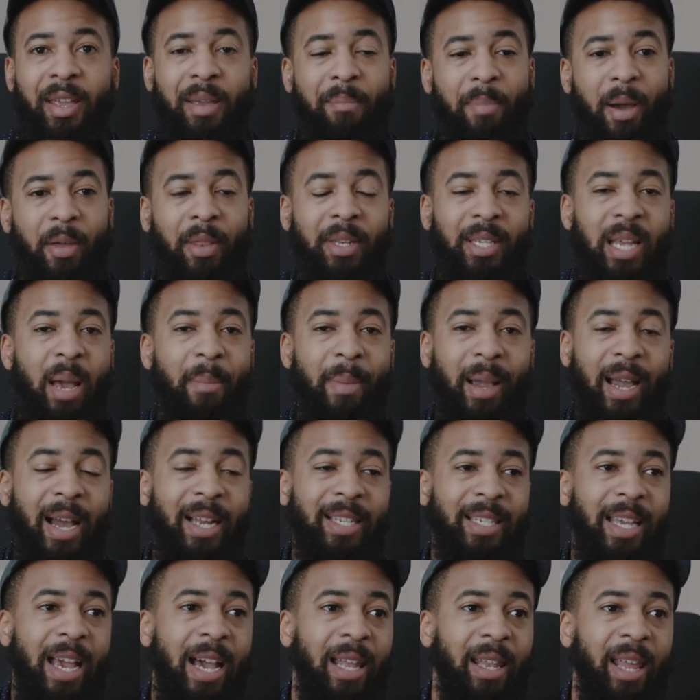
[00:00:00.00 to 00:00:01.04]
By the time I got
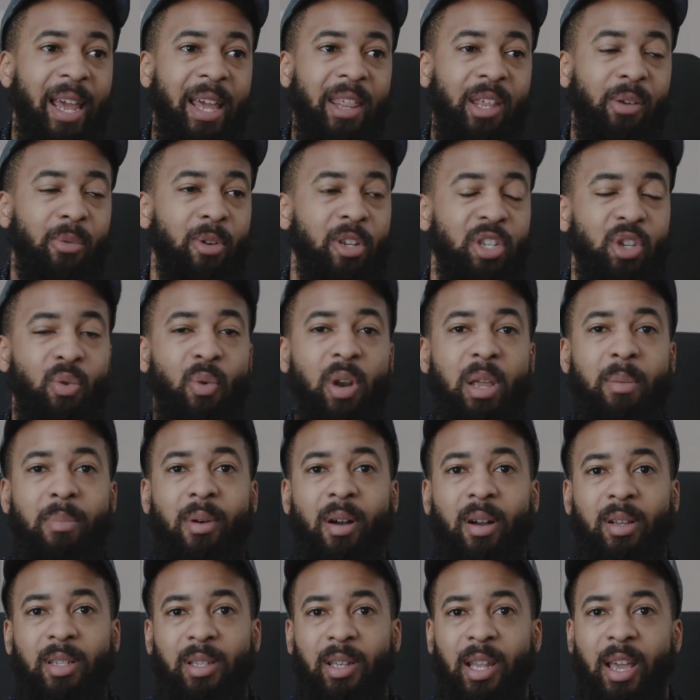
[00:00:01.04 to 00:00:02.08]
to LA, there was 20
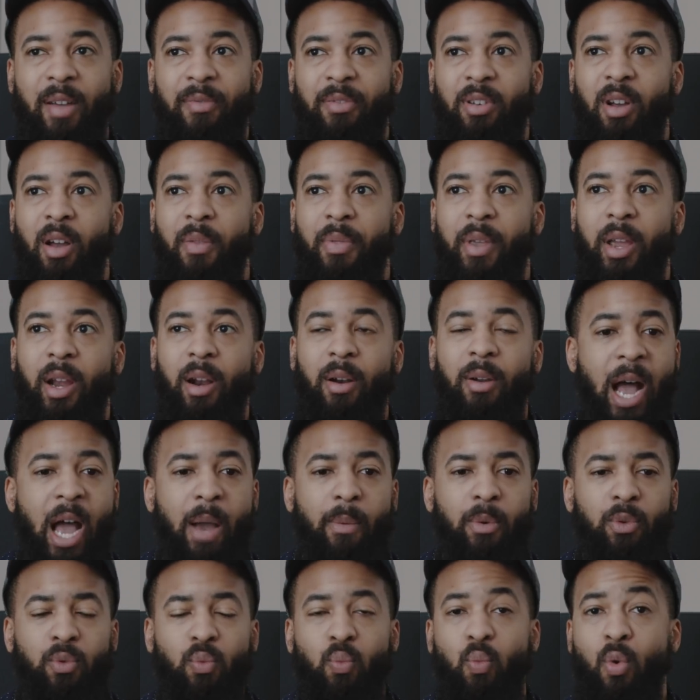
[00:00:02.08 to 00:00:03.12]
bucks left on there. I
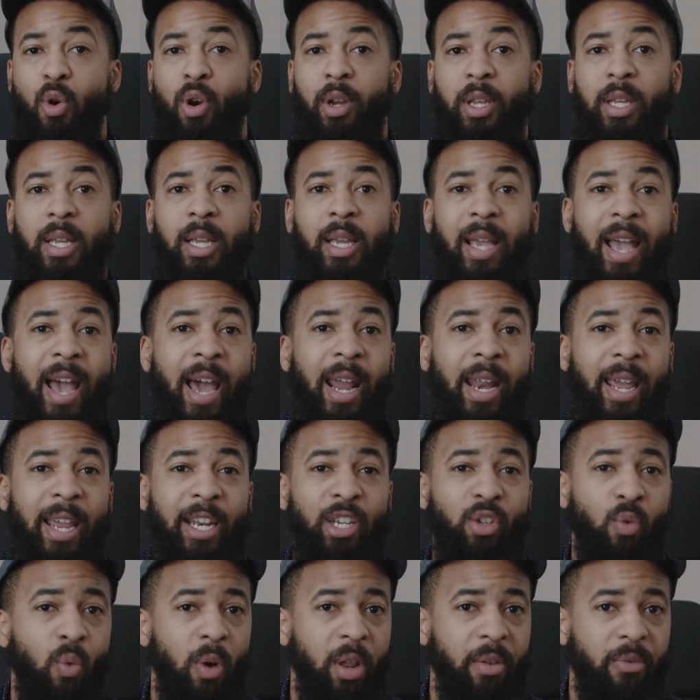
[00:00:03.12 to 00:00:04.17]
was working at a
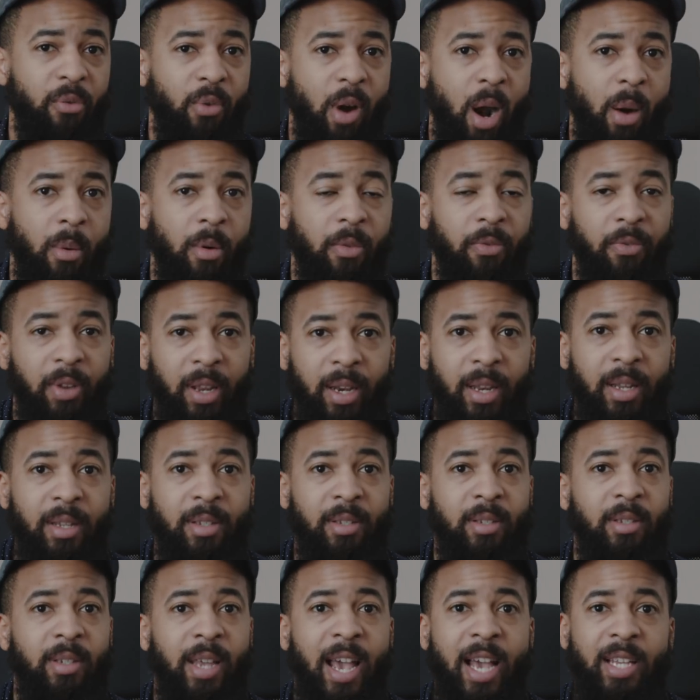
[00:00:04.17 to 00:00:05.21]
24-hour
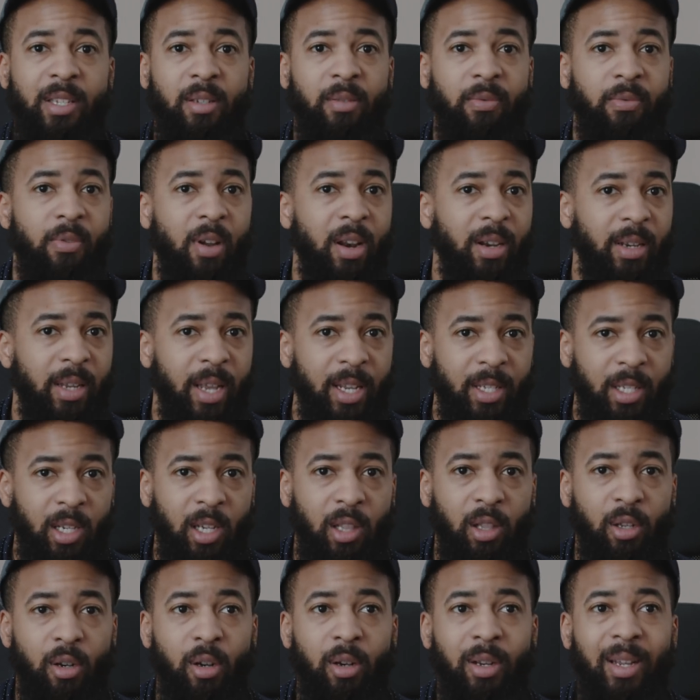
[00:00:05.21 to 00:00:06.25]
fitness as a front desk
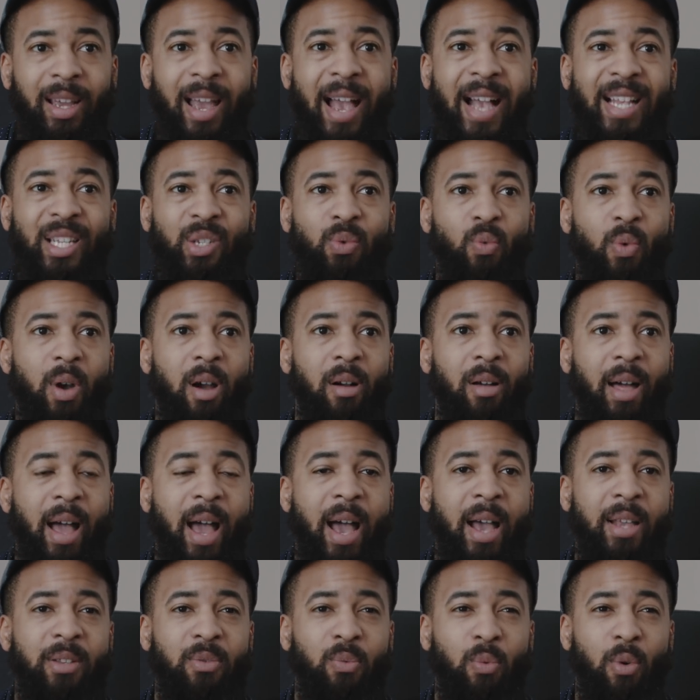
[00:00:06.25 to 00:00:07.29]
clerk, as well
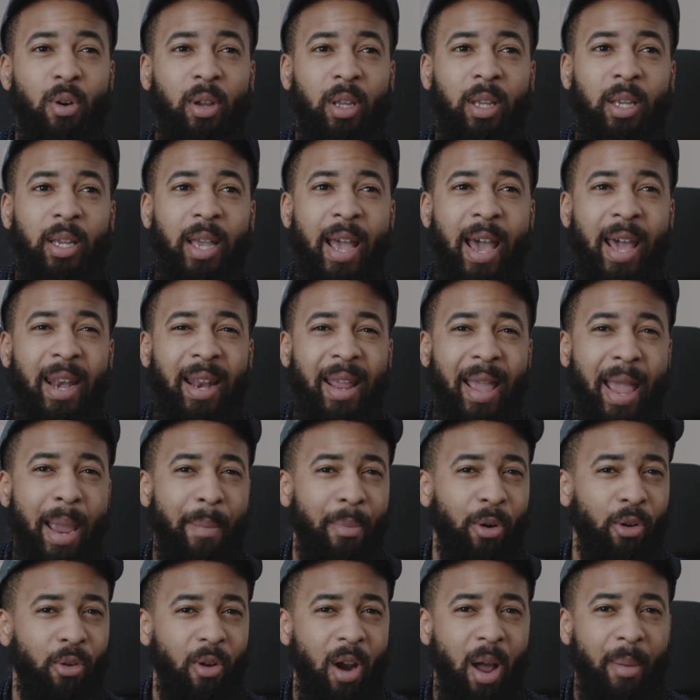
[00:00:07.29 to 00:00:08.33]
as working at
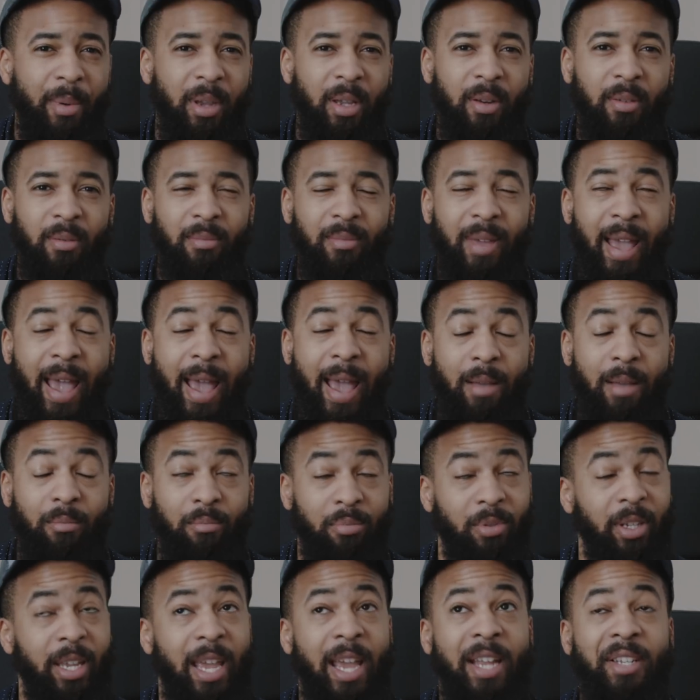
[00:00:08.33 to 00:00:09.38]
Abercrombie and
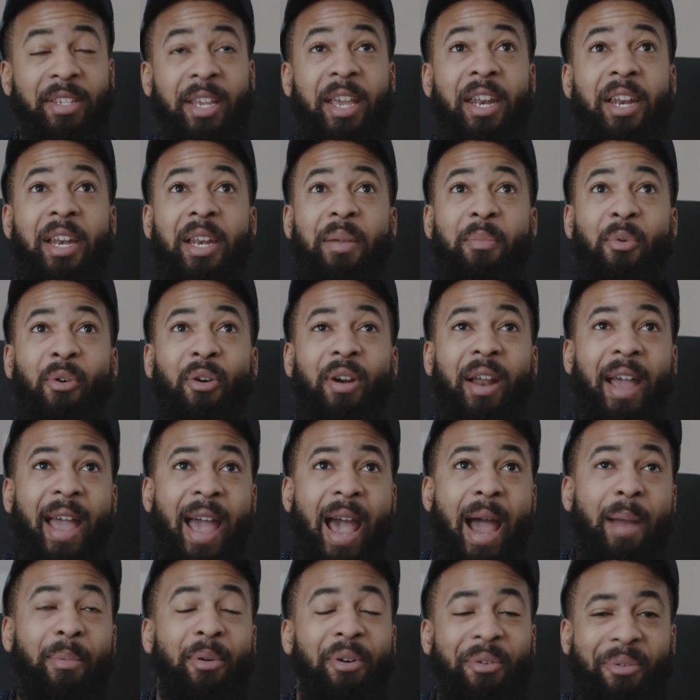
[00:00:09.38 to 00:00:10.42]
I can't say it anymore,
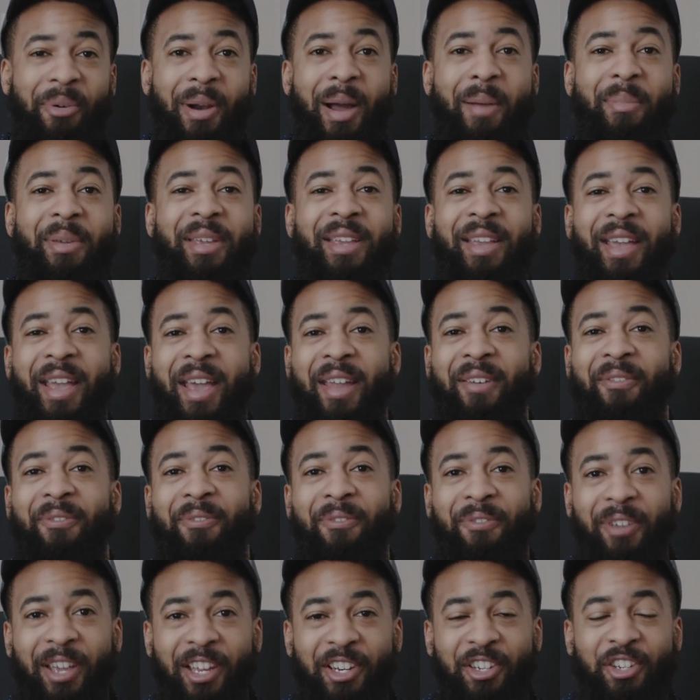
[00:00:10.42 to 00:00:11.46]
Abercrombie and
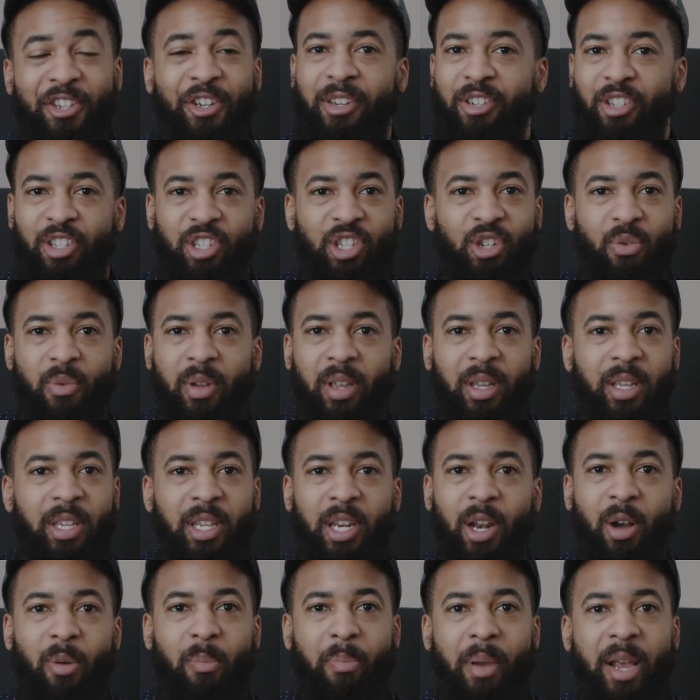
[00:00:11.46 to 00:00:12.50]
Fitch, just doing,
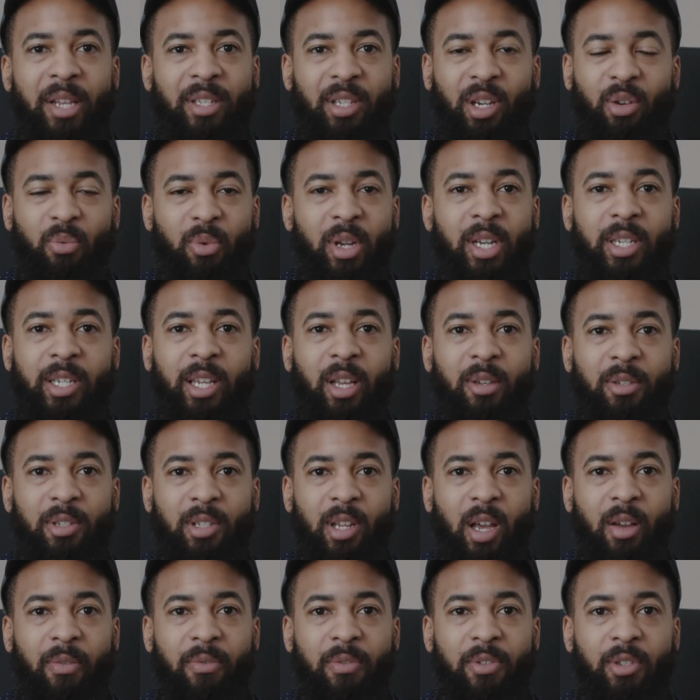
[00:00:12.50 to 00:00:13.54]
basic retail
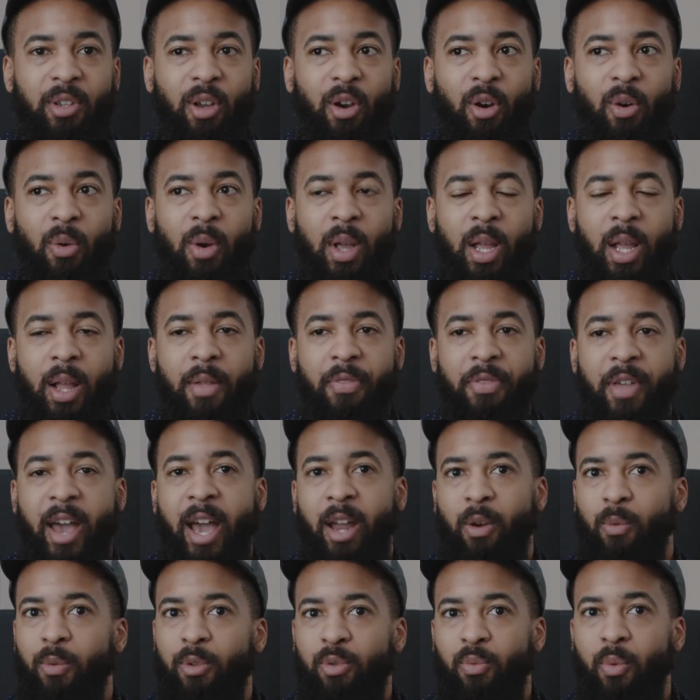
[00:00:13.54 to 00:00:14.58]
stuff. So
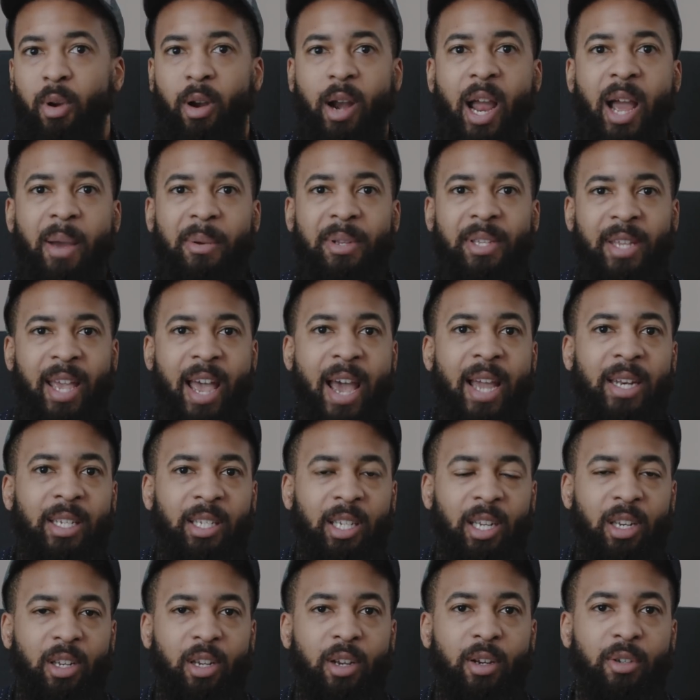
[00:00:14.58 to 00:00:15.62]
that was where I was at
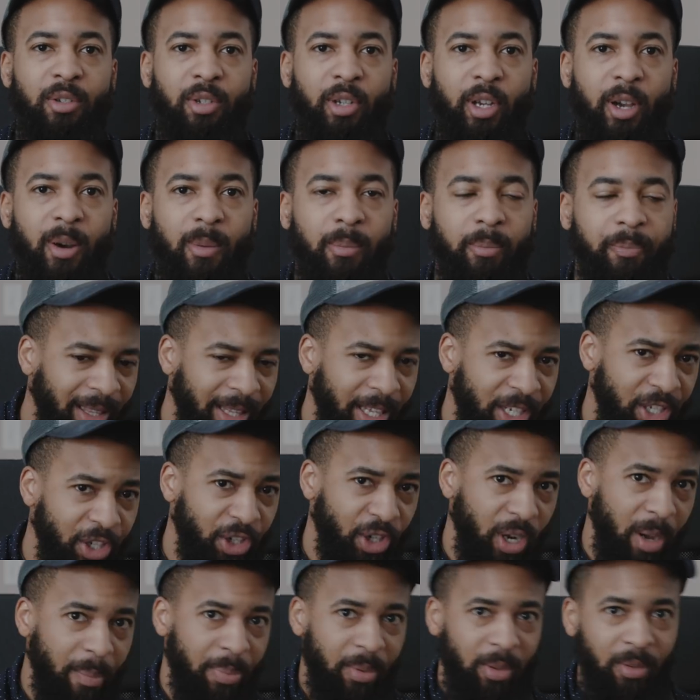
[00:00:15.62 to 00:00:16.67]
10 years ago. Let's
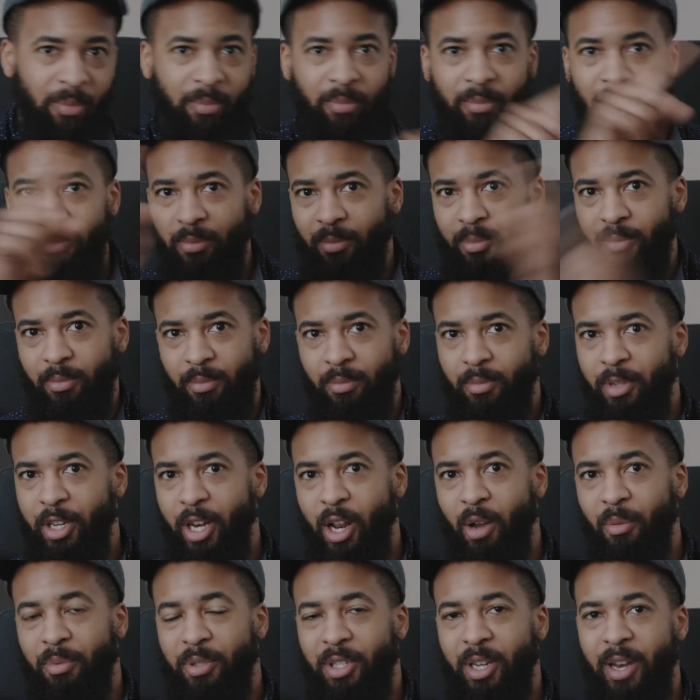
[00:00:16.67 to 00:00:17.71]
jump,
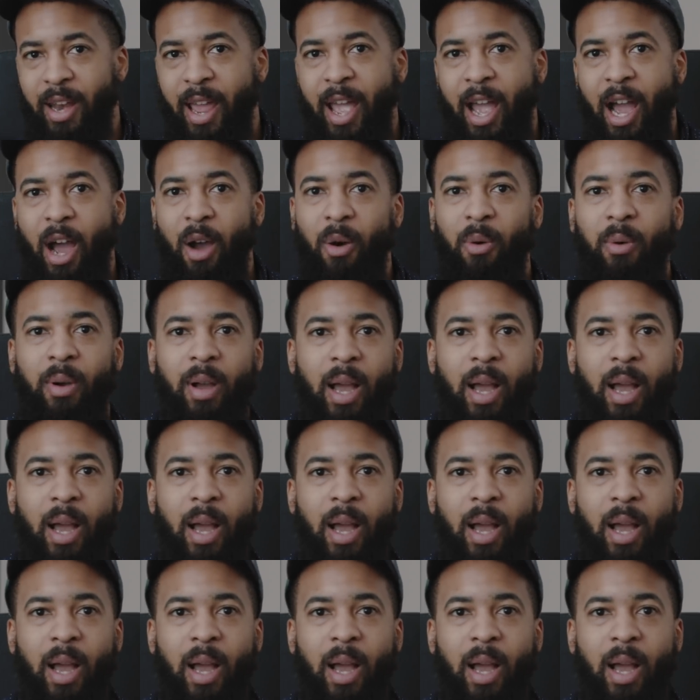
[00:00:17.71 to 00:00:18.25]
to now.